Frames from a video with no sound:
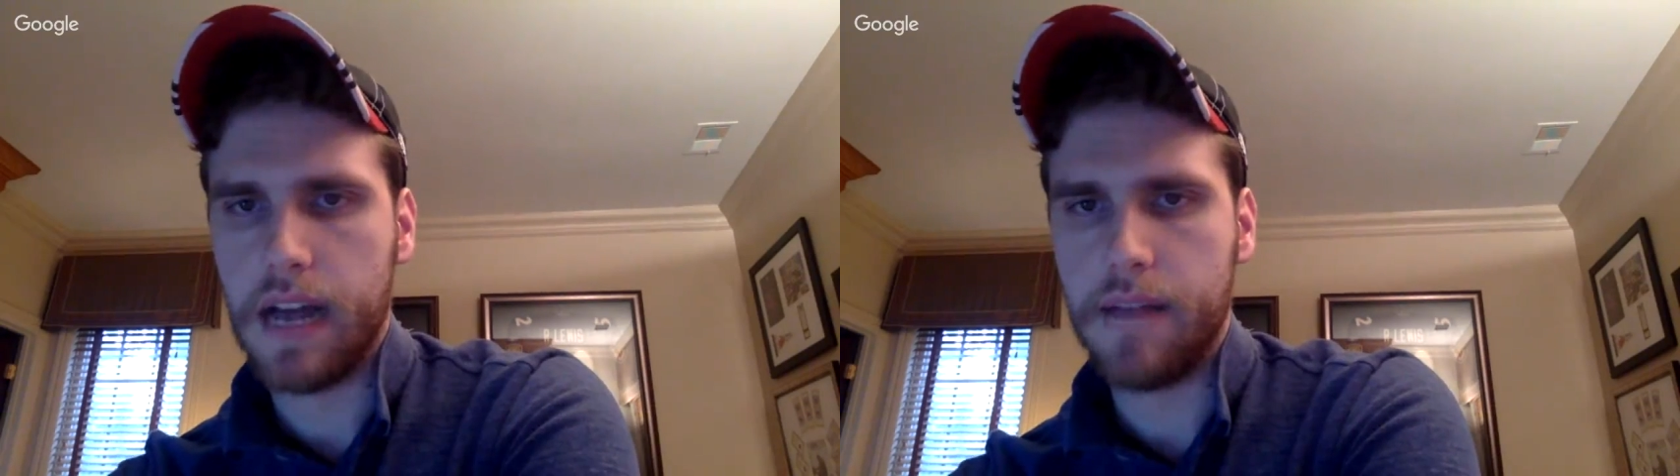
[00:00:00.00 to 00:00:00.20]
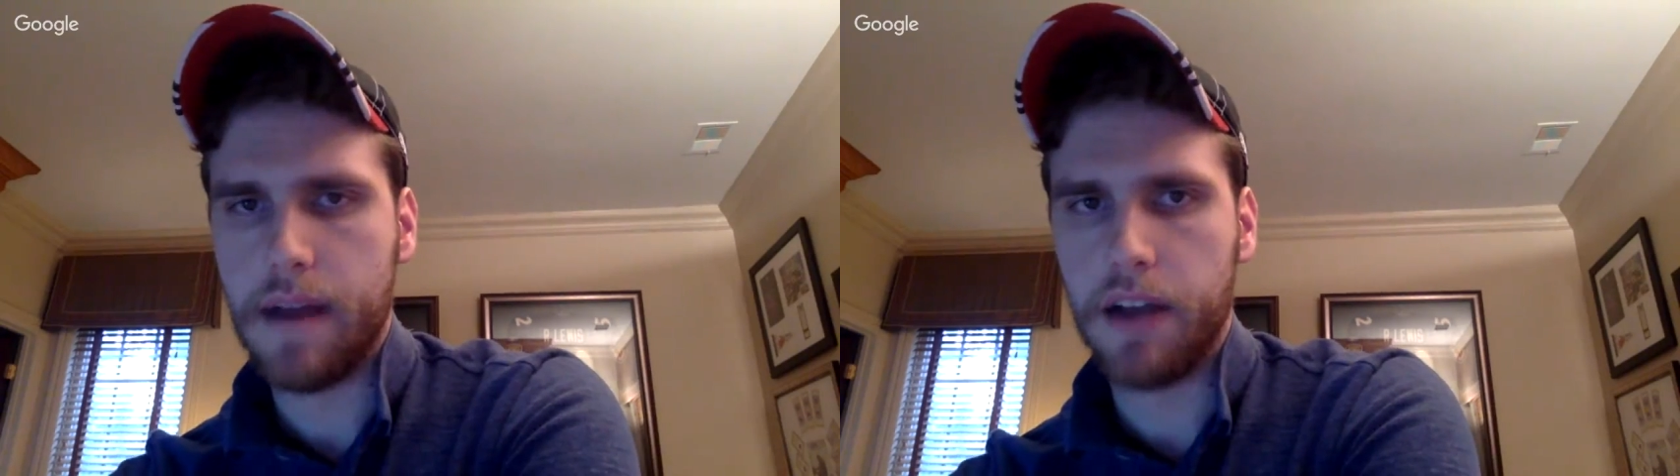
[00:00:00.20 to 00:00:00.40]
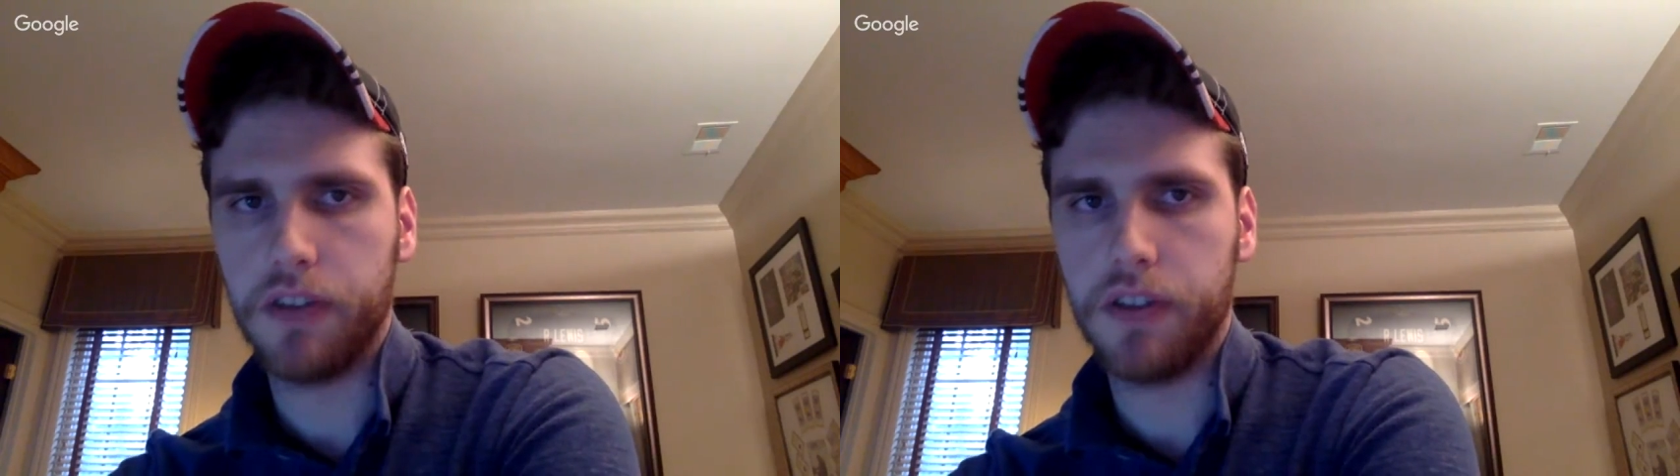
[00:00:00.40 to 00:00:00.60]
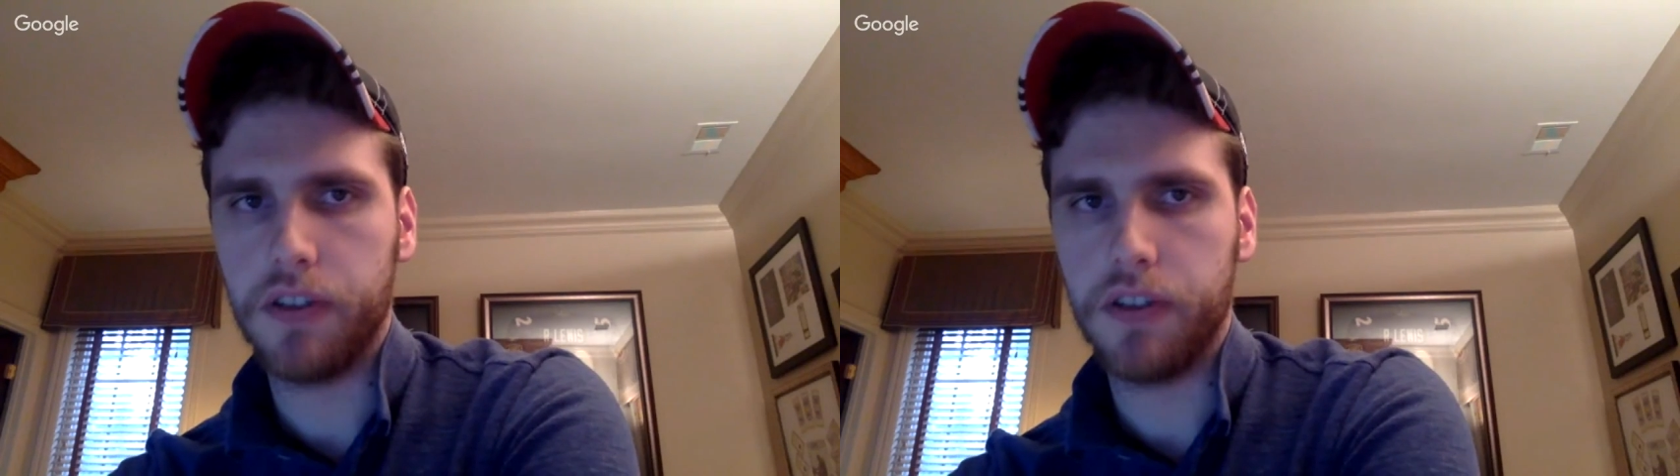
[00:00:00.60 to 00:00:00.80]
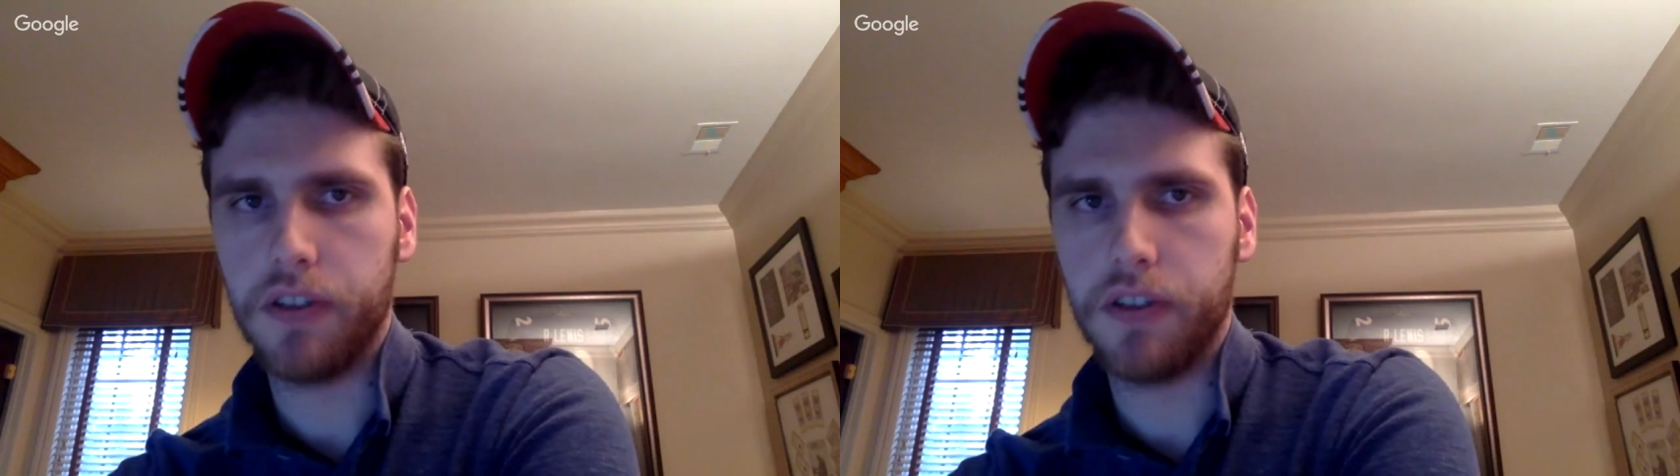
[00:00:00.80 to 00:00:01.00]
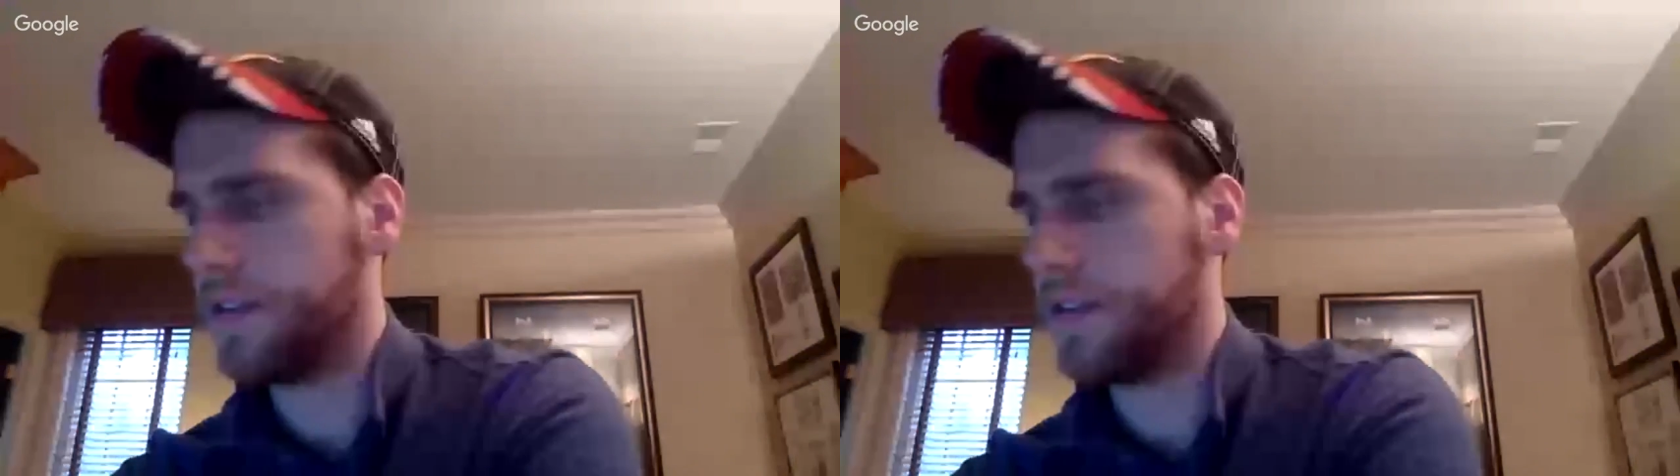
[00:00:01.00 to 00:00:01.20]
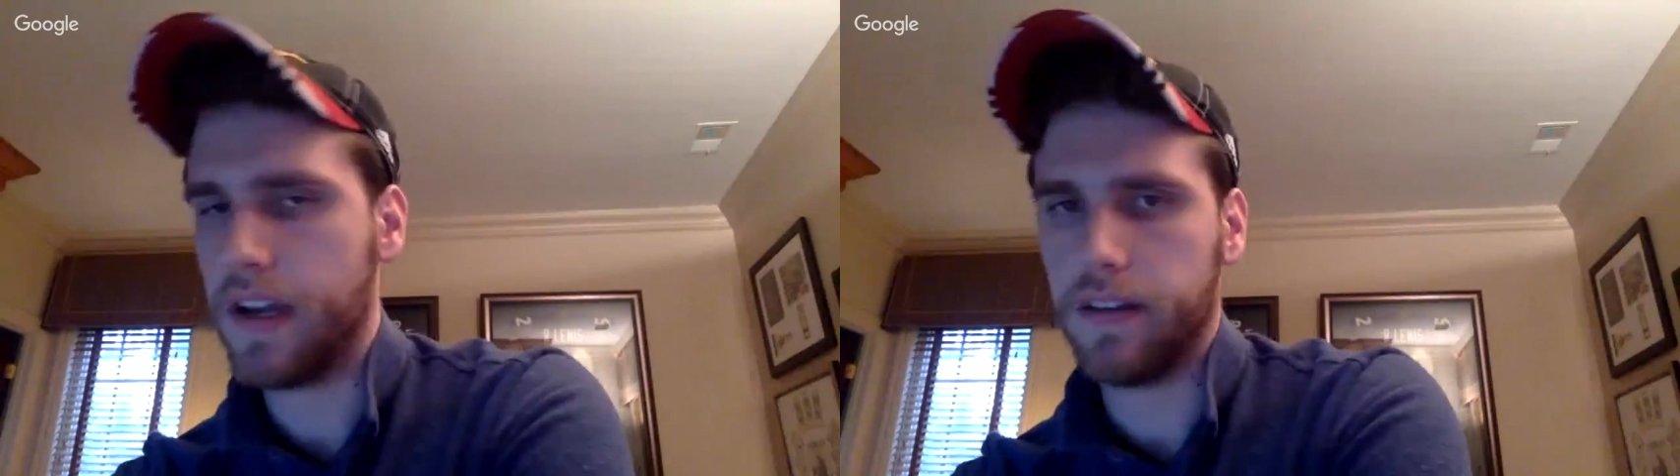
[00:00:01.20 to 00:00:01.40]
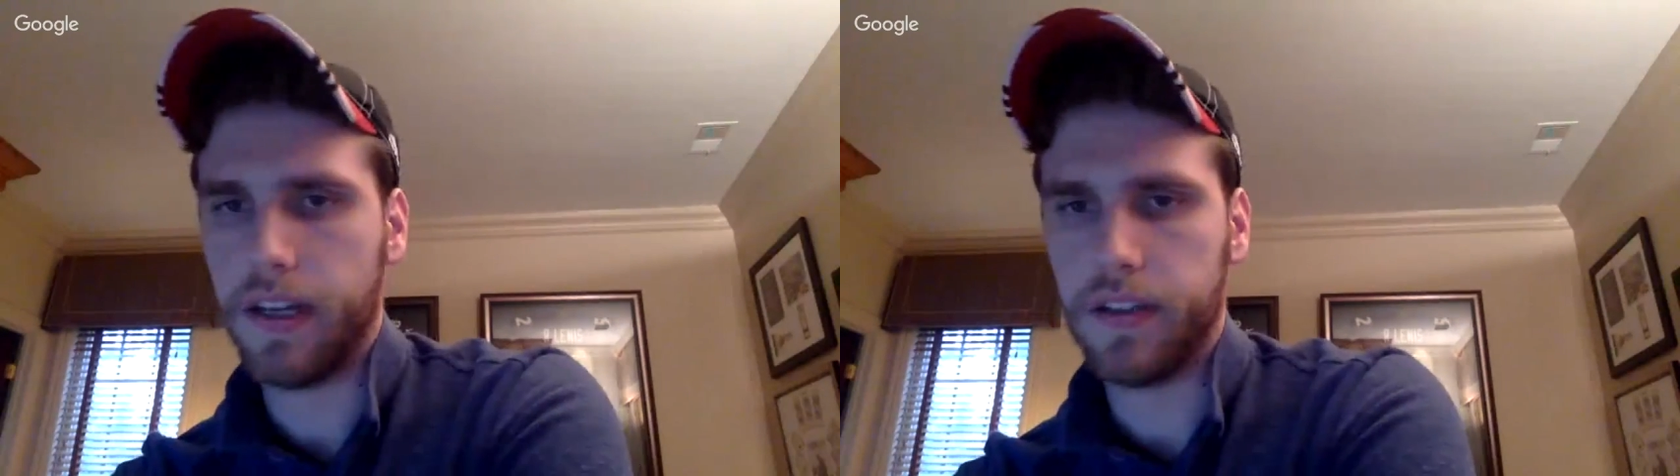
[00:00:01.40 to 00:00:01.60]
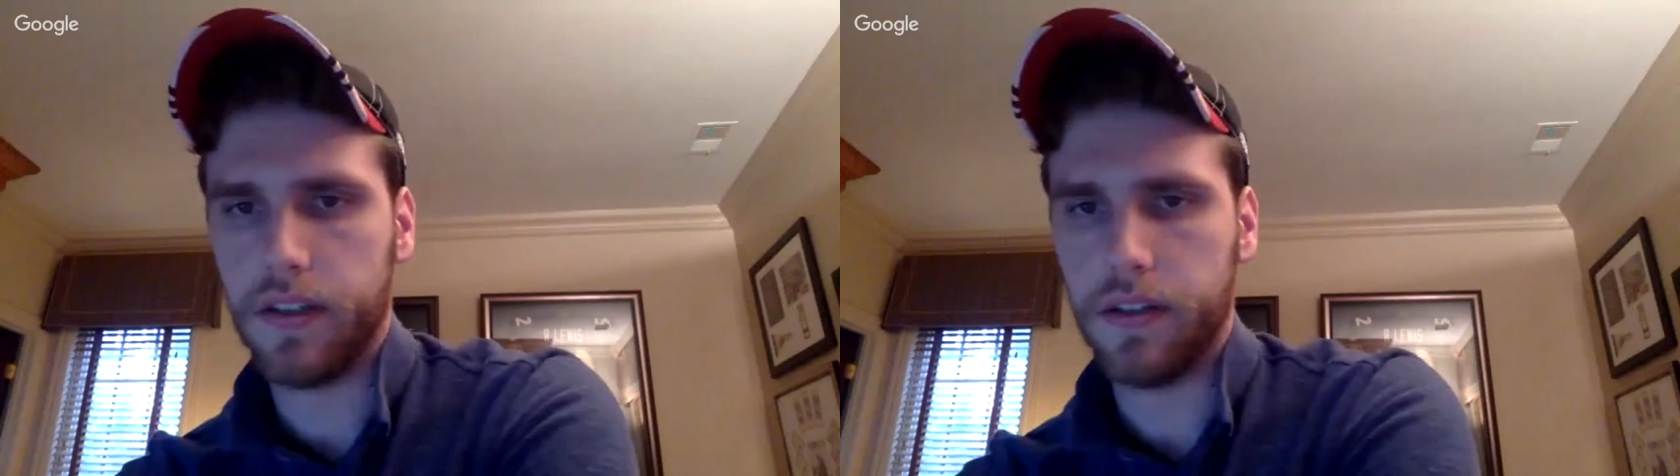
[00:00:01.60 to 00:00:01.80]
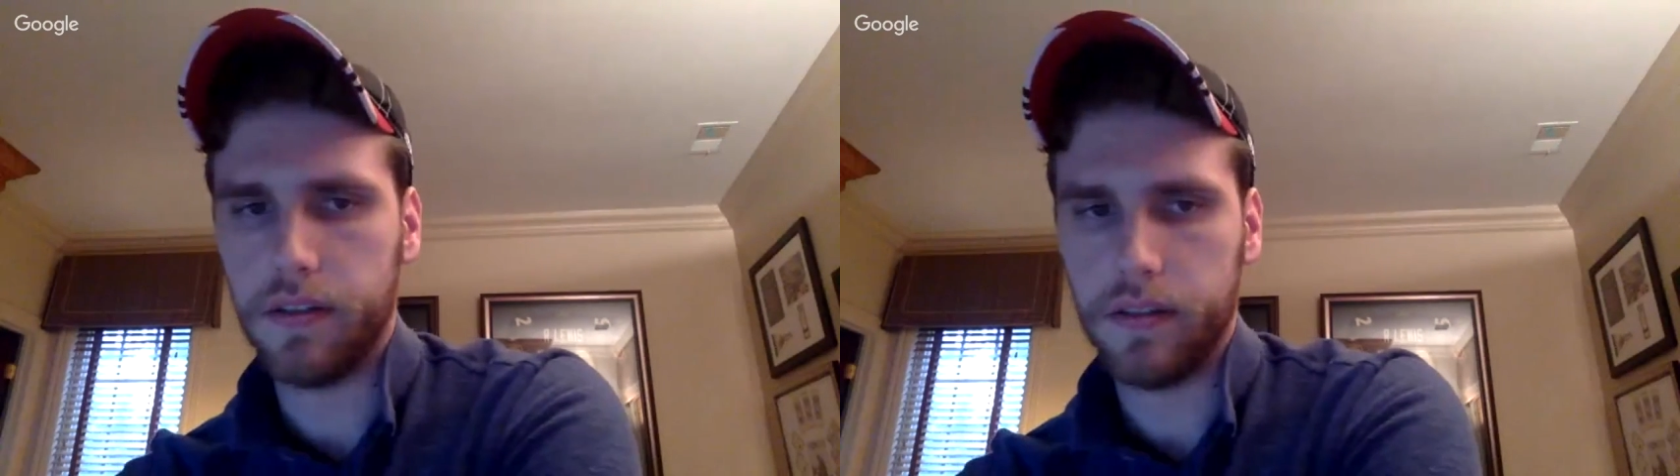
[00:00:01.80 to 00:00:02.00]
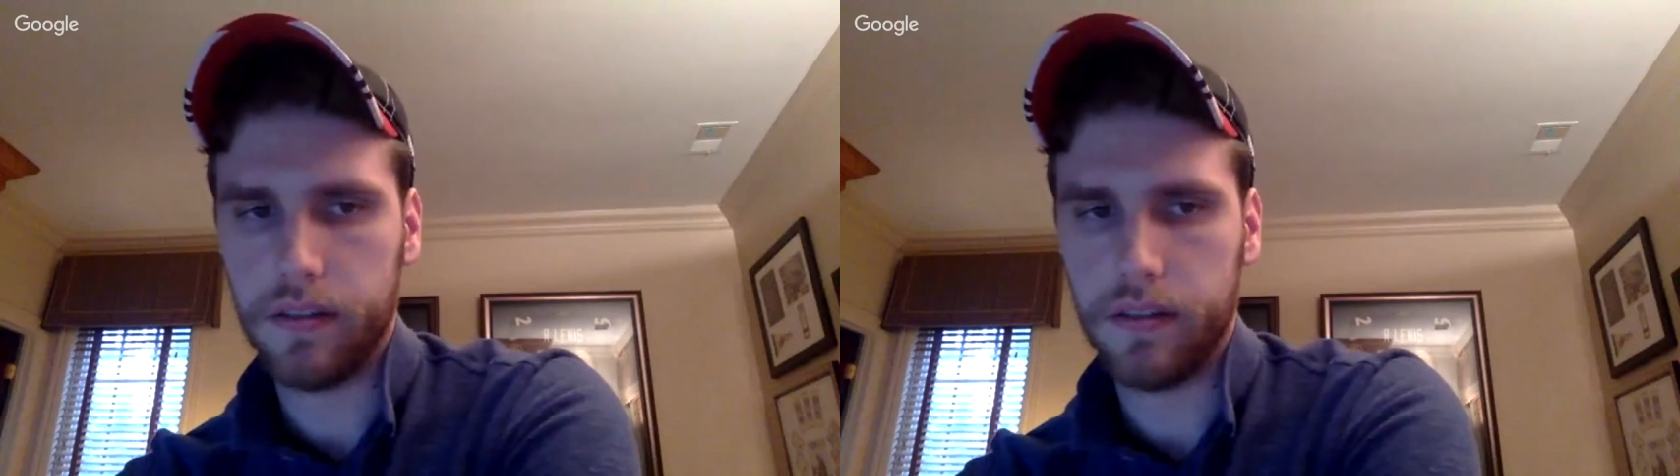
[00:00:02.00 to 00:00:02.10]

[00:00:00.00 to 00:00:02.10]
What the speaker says: I also need to see what you sound like too.